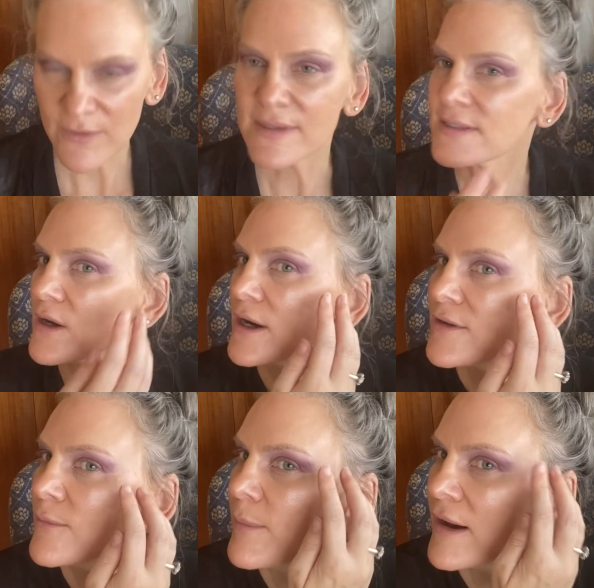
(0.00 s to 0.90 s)
this kind
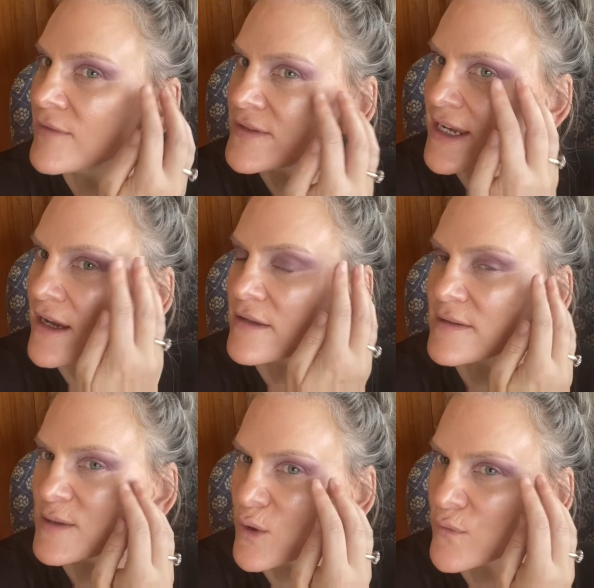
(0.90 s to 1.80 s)
of buffed out,
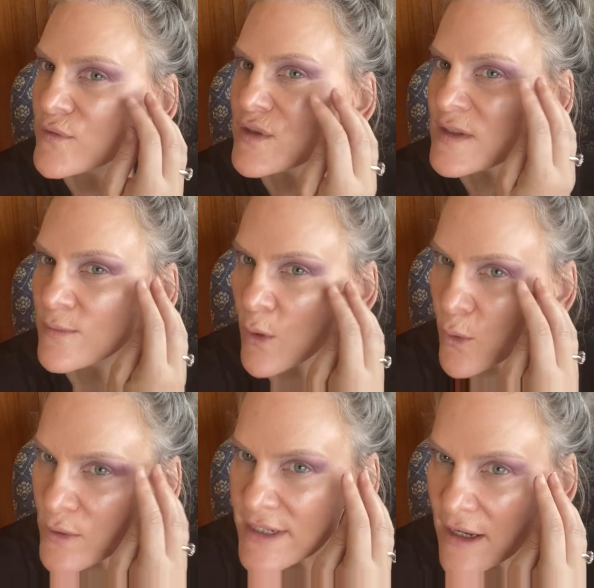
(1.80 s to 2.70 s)
soft,
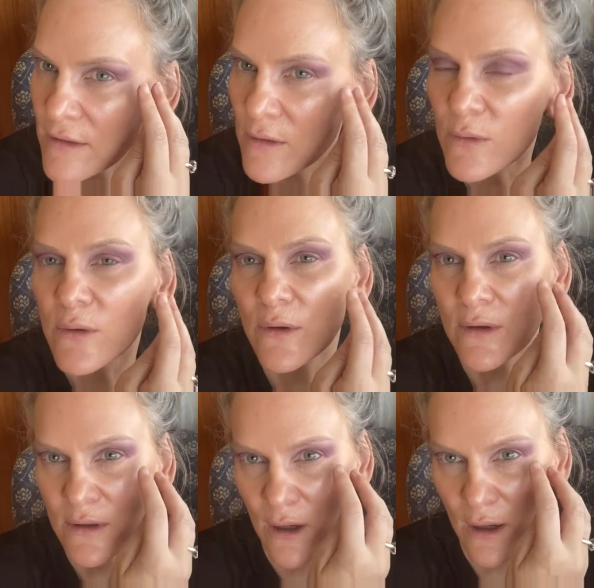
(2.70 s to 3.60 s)
smoked out look,
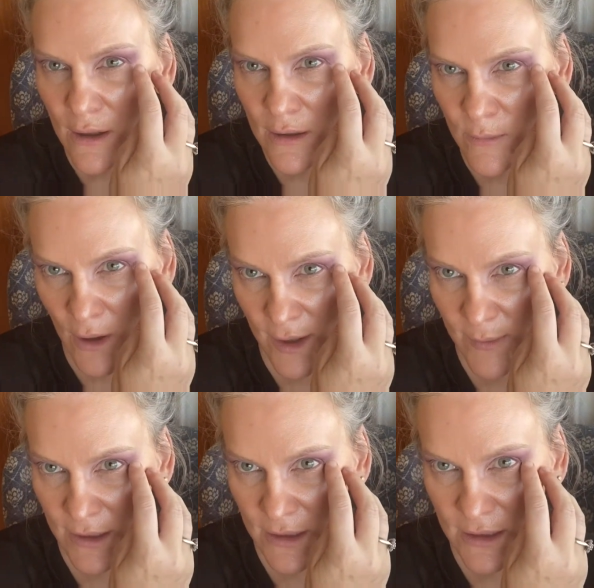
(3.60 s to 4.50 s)
in my
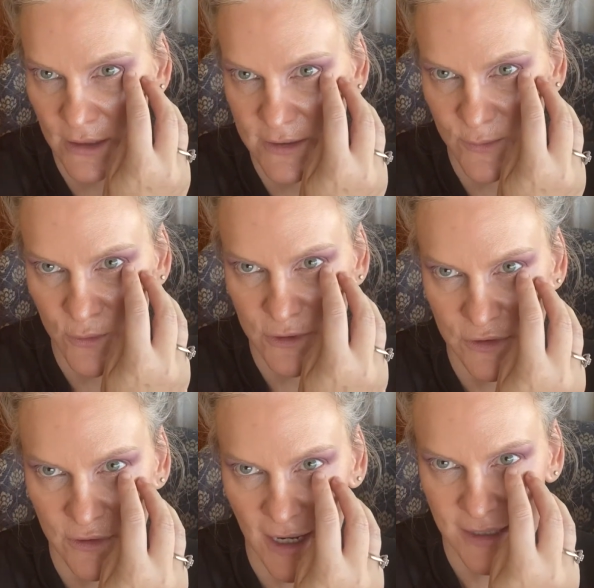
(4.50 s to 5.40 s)
opinion, it's more
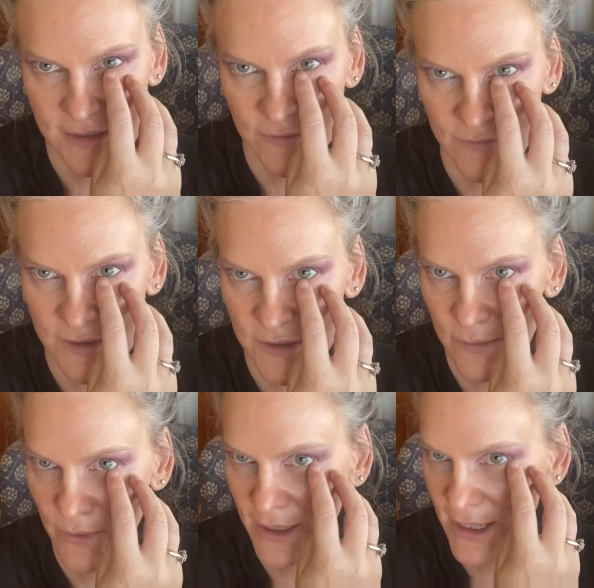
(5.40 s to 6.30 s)
attractive to
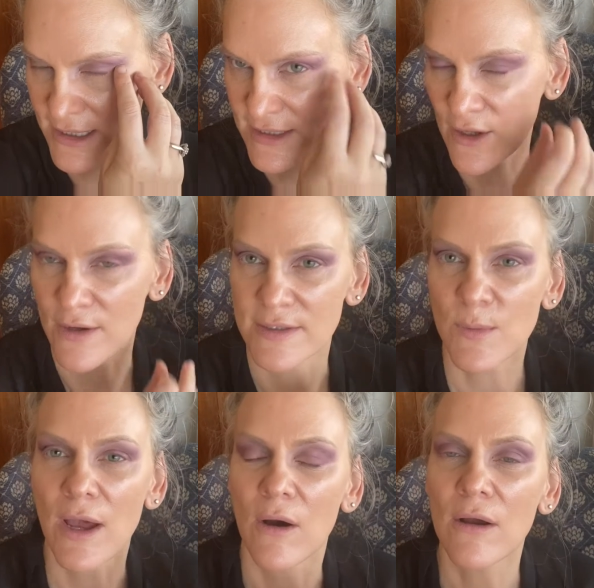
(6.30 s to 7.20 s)
bring it under the eye as
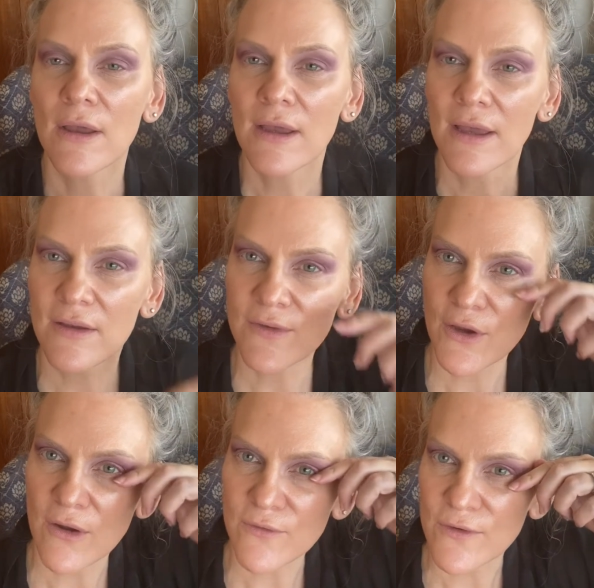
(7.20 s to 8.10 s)
well. If you're
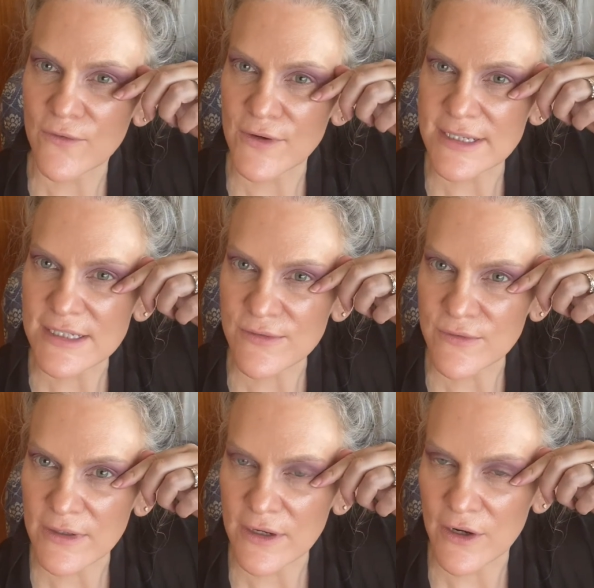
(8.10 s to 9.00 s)
going for a very
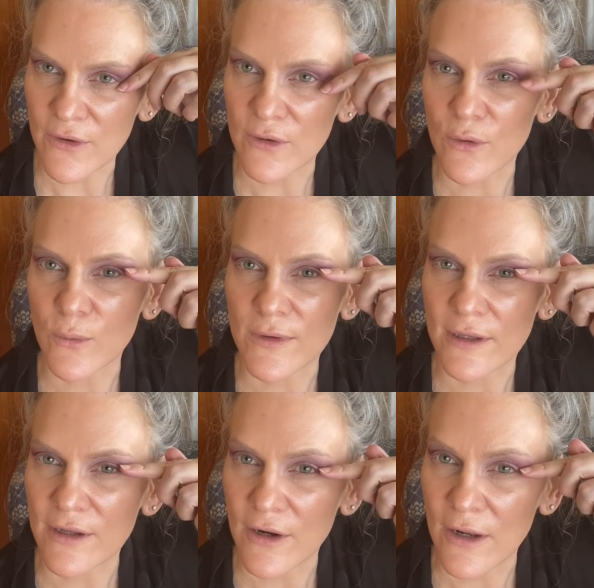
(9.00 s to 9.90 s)
different, look with a,
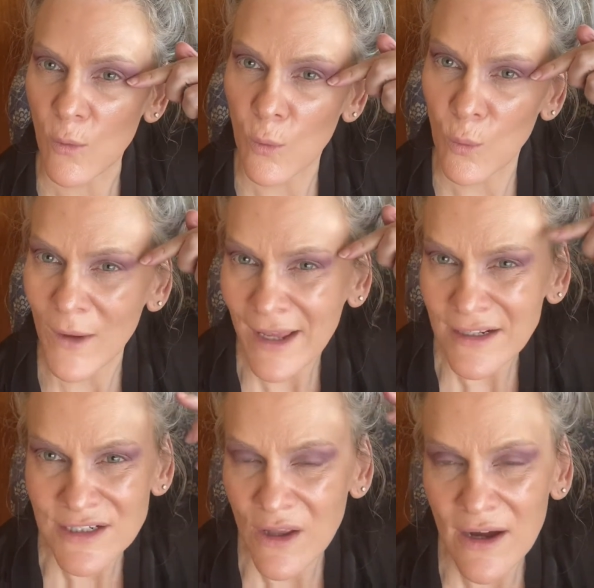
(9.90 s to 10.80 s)
low
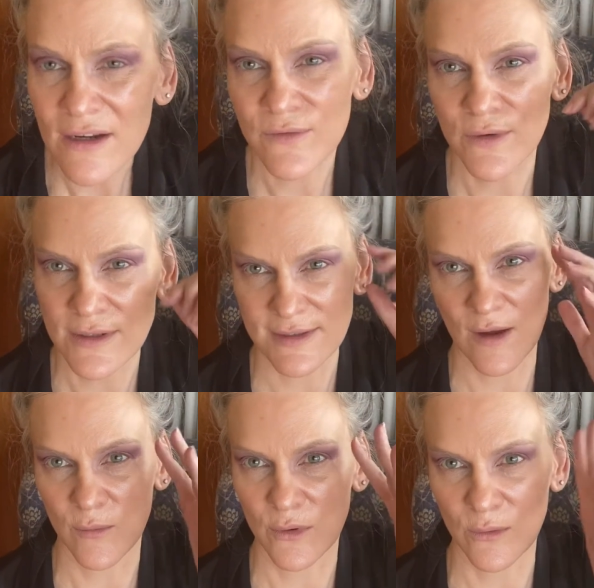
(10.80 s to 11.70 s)
winged liner, for
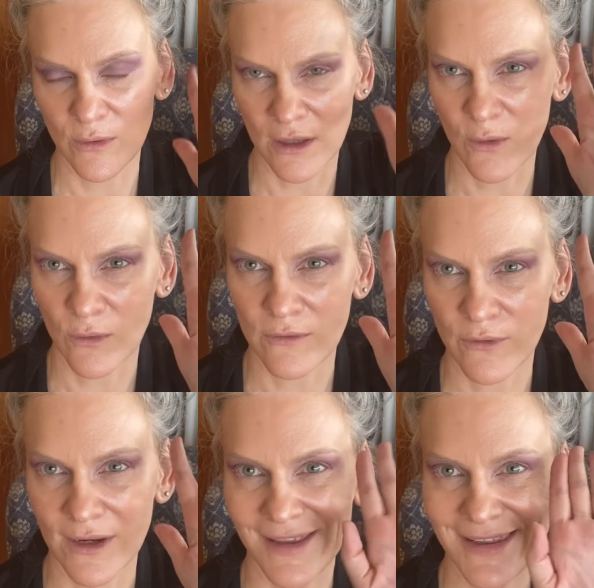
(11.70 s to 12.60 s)
example, and you want it
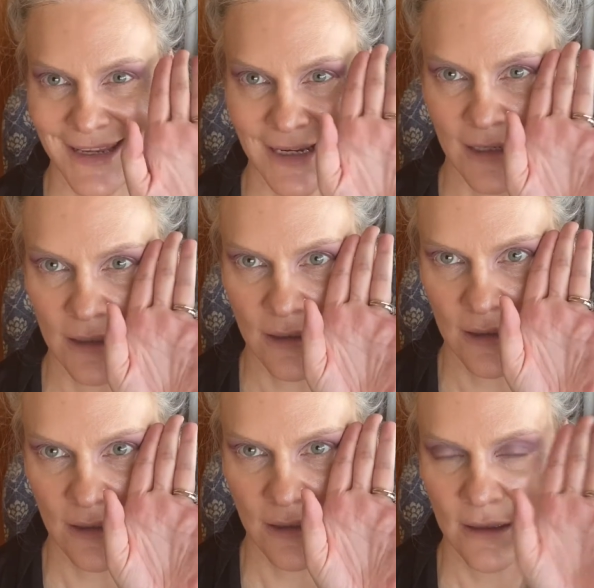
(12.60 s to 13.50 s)
very clean,
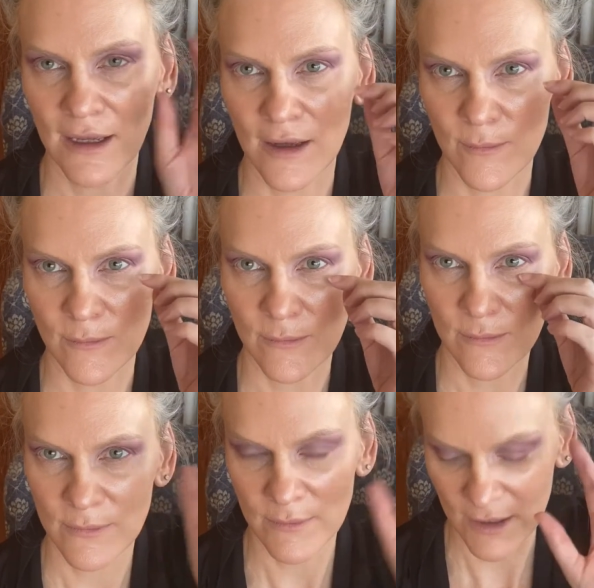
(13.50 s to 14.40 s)

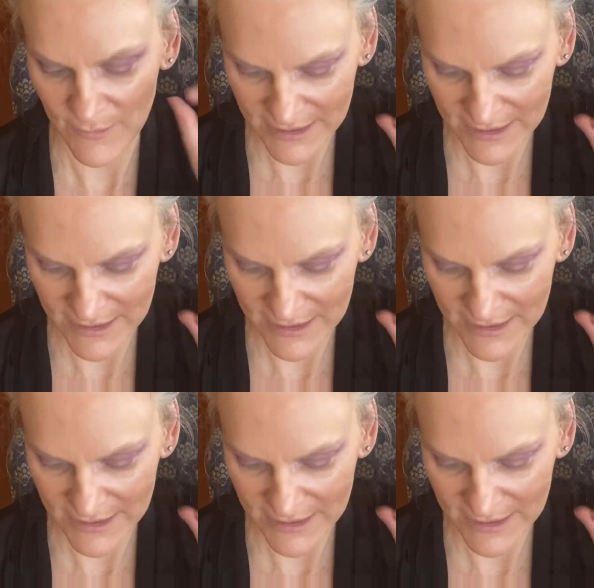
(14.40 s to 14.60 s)
it makes